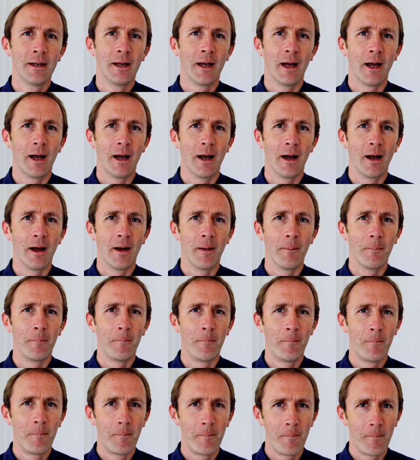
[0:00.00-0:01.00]

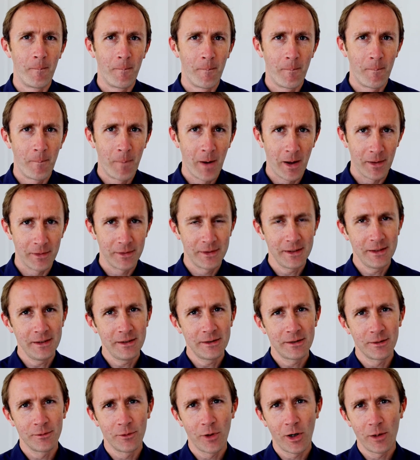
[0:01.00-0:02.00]
But
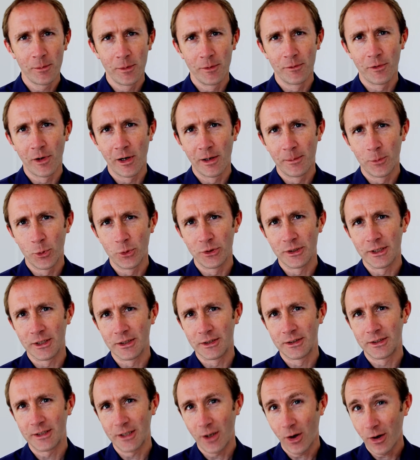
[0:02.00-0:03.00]
these environment variables in
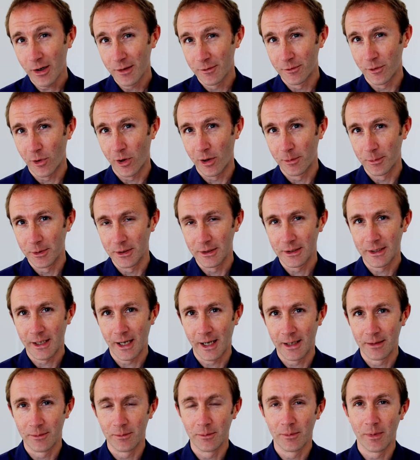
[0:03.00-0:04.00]
a CI environment
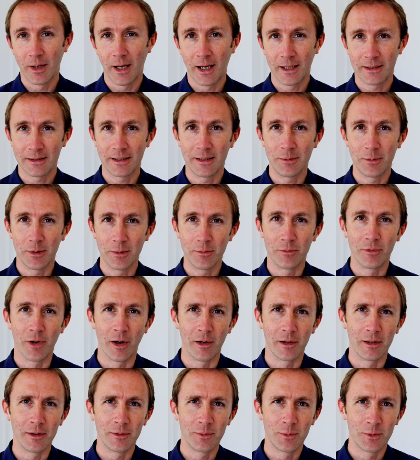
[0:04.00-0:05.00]
can actually be
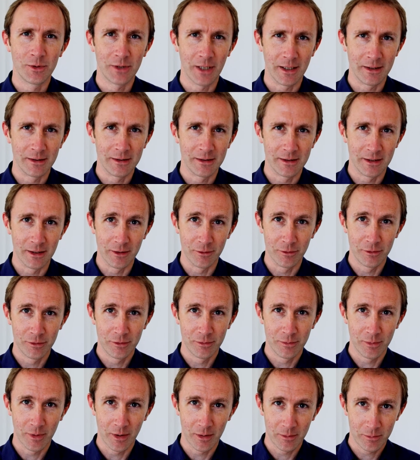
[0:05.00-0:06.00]
very
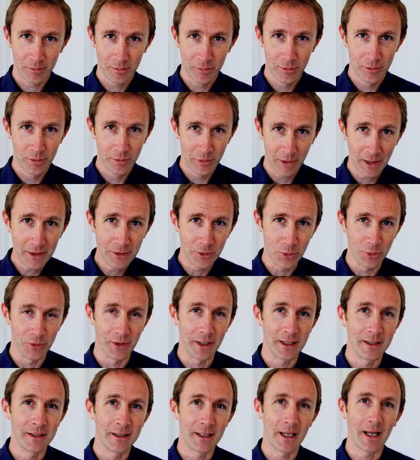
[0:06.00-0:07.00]
sensitive credentials.
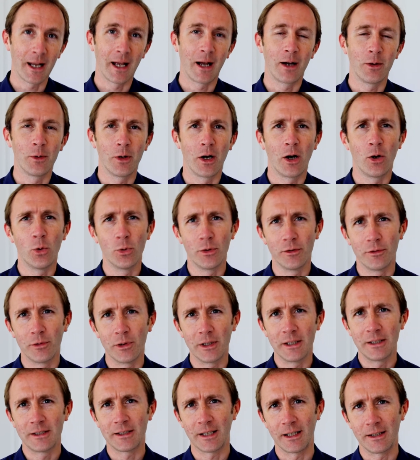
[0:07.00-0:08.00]
They can get hold of
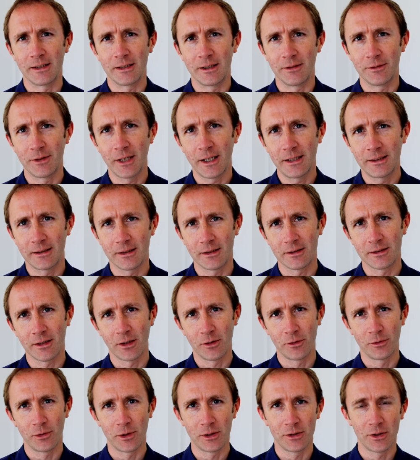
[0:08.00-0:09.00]
really sensitive data.
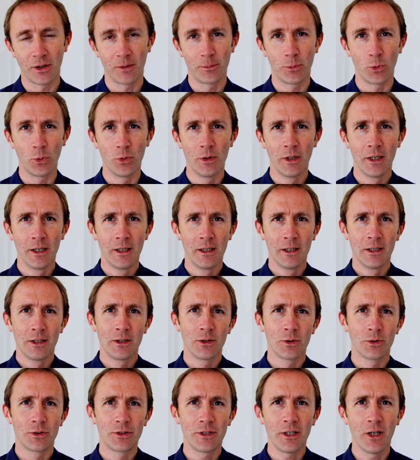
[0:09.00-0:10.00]
So for example,
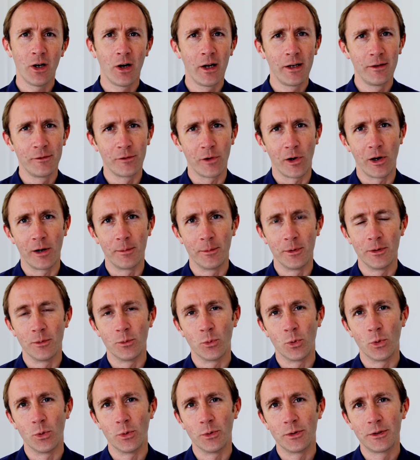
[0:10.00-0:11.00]
your CI
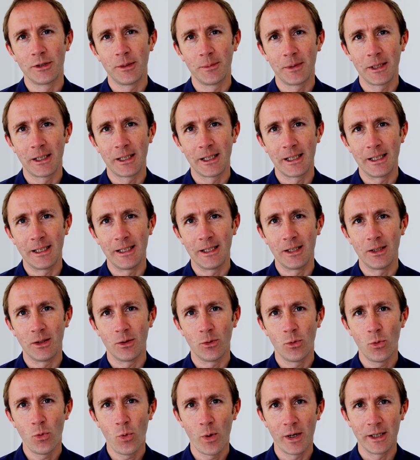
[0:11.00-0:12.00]
environment will
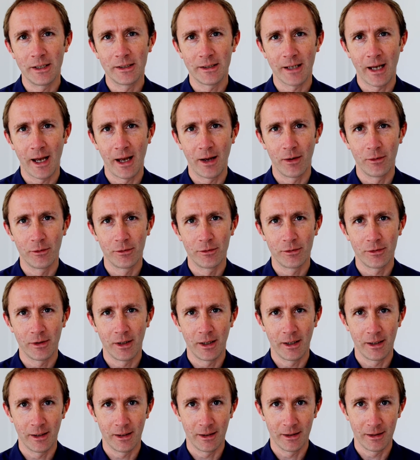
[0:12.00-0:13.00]
typically always have
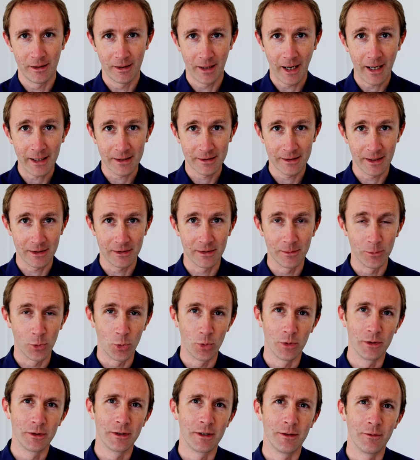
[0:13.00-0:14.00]

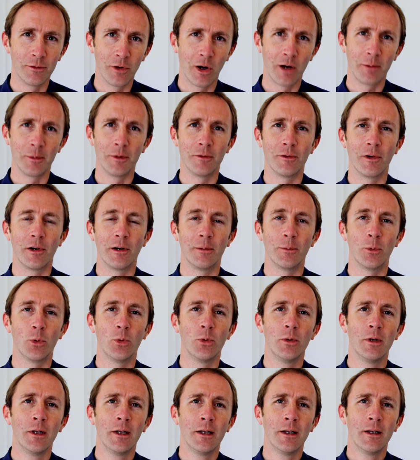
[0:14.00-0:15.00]
accessible as an environment
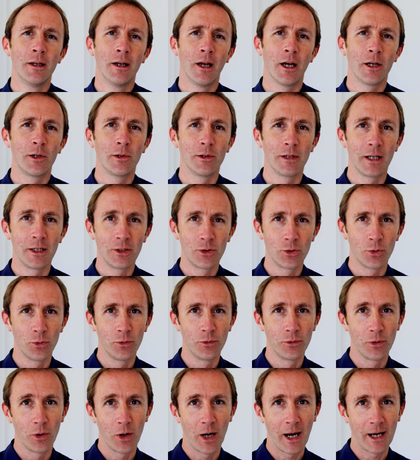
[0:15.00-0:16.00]
variable a
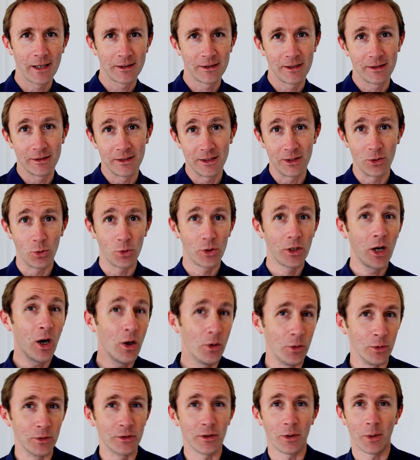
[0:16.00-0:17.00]
credential for accessing your
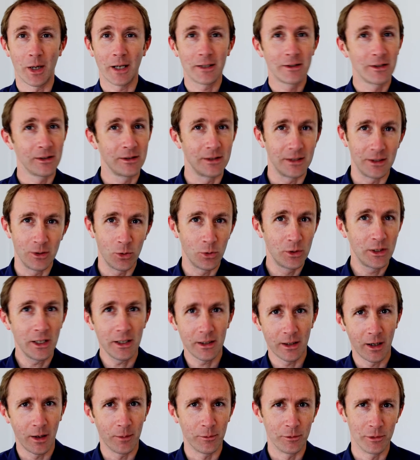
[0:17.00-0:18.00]
code, so accessing your
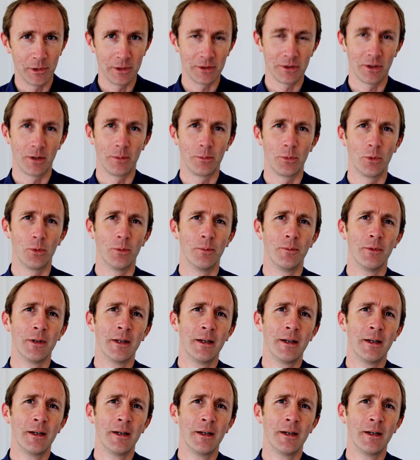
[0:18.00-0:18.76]
GitHub, for example,